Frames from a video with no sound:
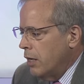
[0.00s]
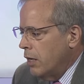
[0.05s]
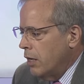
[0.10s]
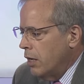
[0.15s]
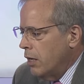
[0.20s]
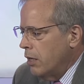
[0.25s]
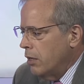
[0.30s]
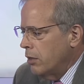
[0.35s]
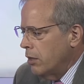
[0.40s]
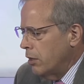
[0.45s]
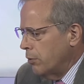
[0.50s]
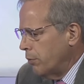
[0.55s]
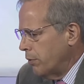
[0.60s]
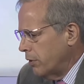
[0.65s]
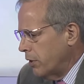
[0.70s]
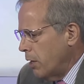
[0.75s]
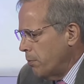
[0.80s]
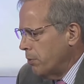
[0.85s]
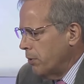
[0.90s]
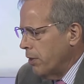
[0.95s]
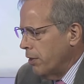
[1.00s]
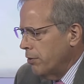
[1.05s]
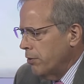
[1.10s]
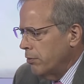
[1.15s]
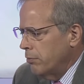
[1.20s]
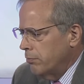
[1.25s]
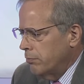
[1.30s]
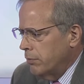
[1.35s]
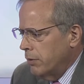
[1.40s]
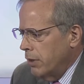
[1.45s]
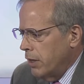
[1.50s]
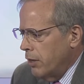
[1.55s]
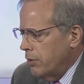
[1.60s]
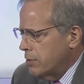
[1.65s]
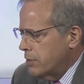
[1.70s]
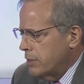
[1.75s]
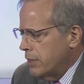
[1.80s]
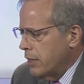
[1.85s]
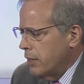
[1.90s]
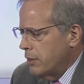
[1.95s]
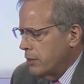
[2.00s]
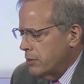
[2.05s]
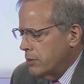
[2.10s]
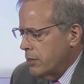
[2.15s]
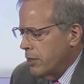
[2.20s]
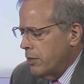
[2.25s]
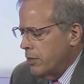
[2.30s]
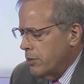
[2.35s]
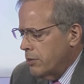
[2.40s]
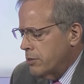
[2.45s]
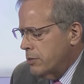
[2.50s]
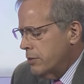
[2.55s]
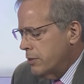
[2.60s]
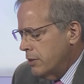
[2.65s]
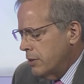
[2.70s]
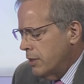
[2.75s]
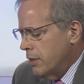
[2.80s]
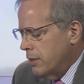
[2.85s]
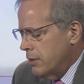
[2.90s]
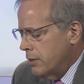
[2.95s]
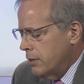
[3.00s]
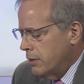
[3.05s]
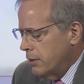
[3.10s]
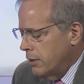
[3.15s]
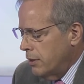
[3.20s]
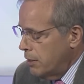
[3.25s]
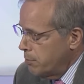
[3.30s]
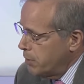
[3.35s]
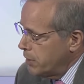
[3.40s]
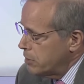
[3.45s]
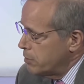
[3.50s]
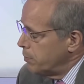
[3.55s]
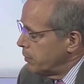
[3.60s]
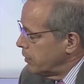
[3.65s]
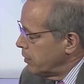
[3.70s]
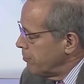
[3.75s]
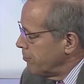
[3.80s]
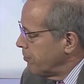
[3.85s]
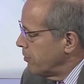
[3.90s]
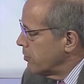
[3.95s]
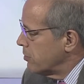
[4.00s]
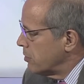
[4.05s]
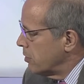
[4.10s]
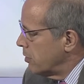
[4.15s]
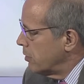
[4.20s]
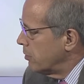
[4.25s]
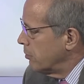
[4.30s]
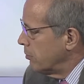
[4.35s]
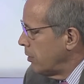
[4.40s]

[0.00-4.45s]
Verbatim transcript: uh, along with a couple other outstanding centers, and and that makes a big difference in